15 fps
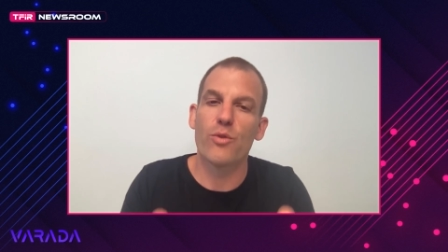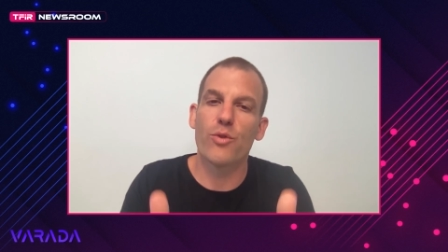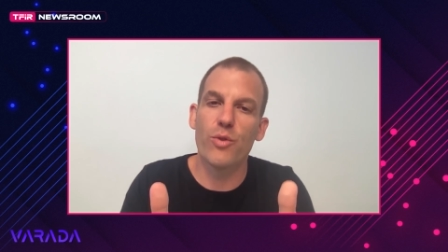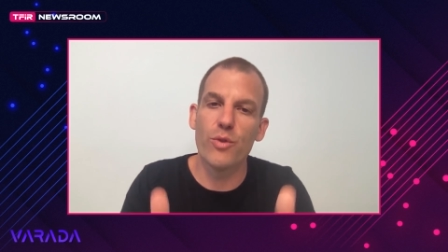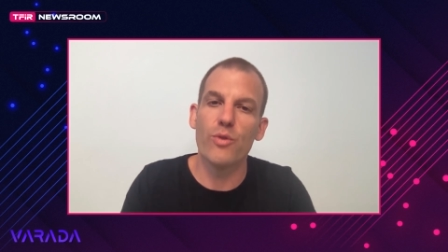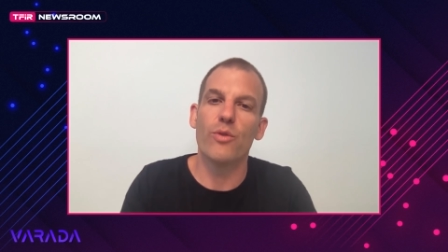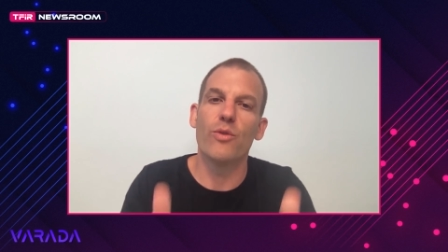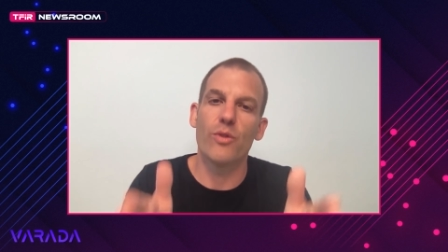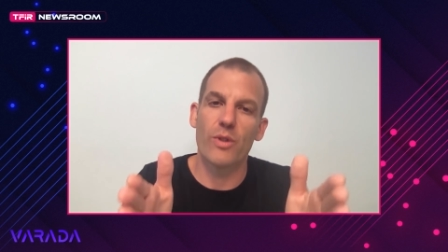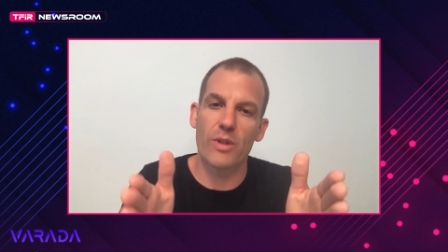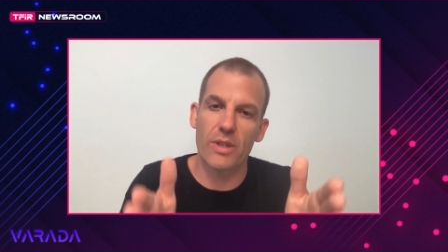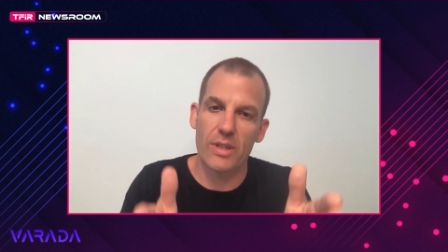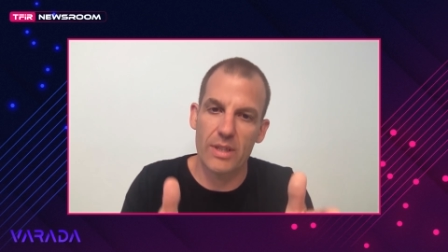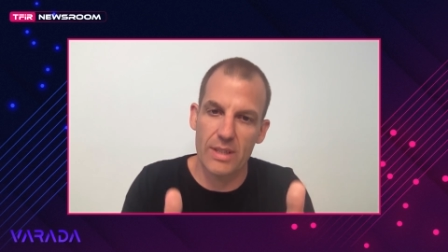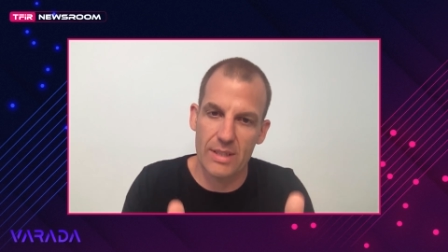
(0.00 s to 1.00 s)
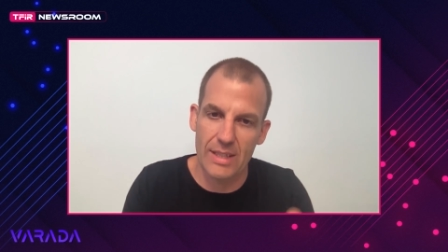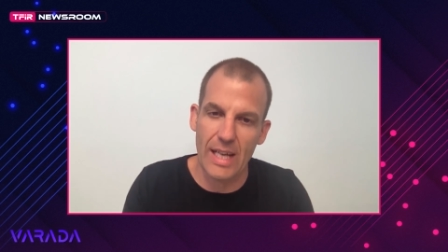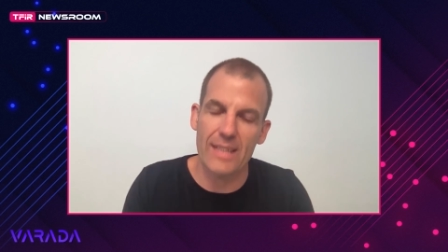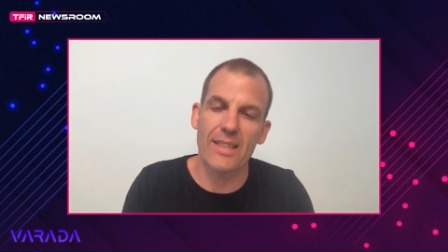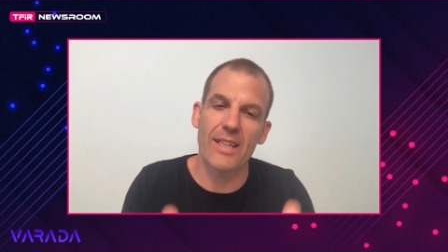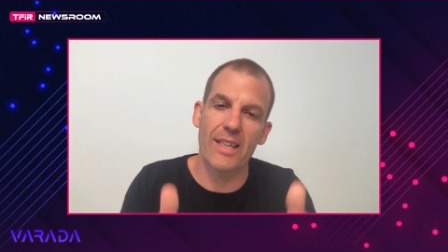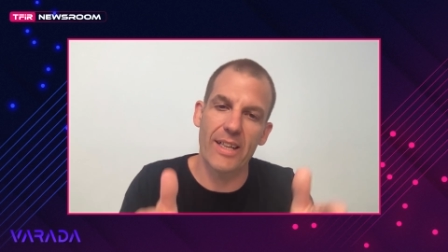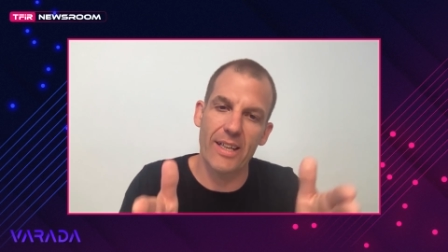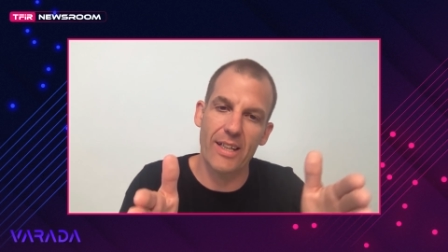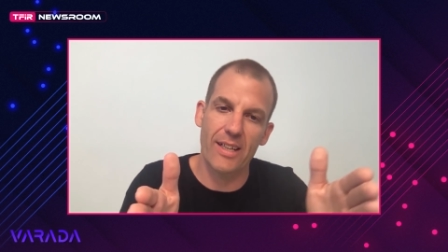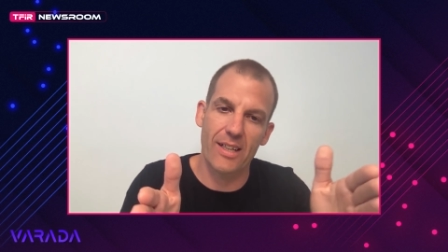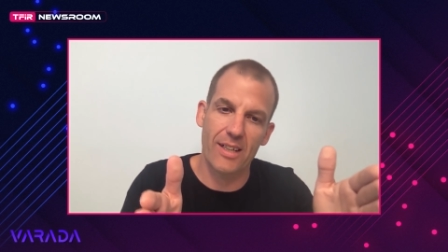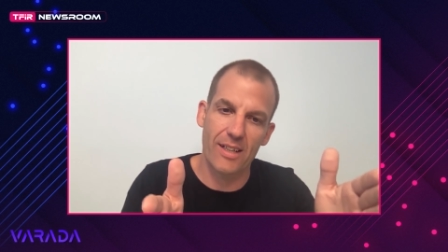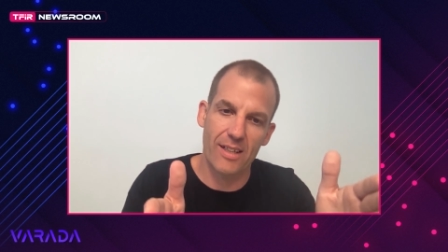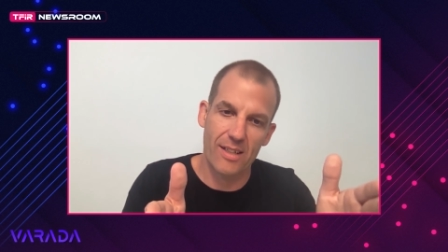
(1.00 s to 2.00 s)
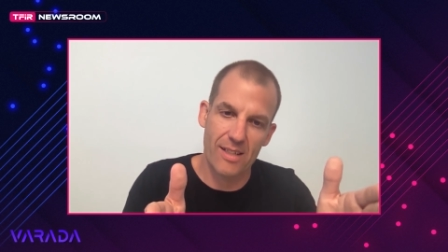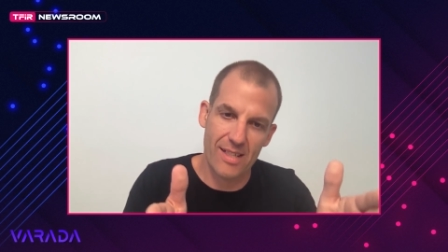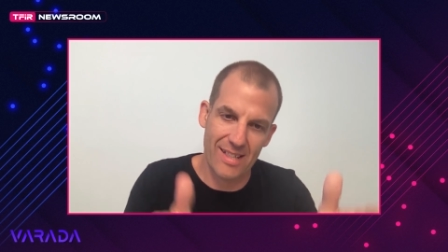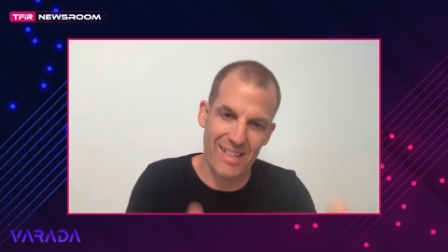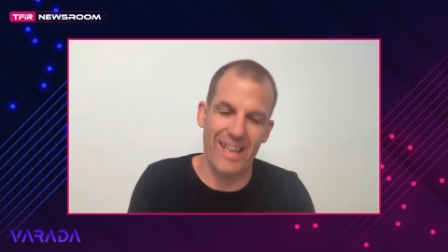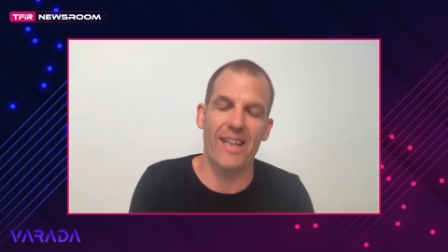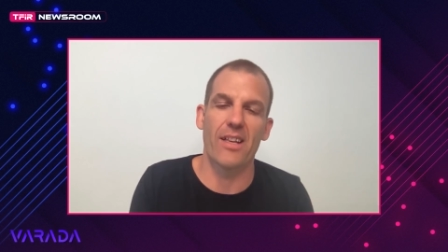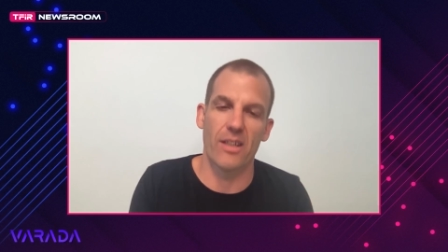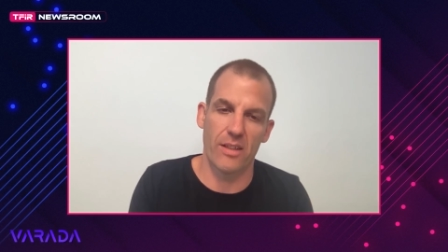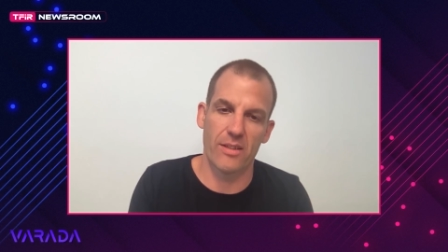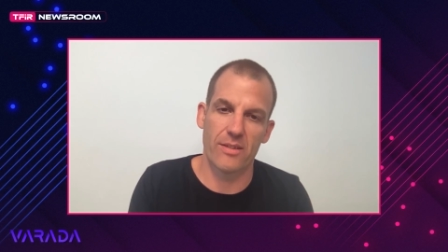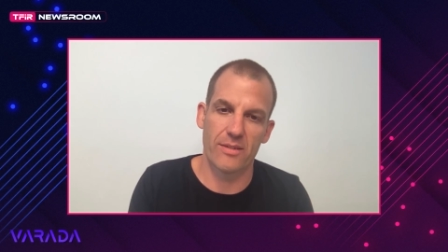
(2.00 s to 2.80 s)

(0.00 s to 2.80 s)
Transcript: to data lake scale.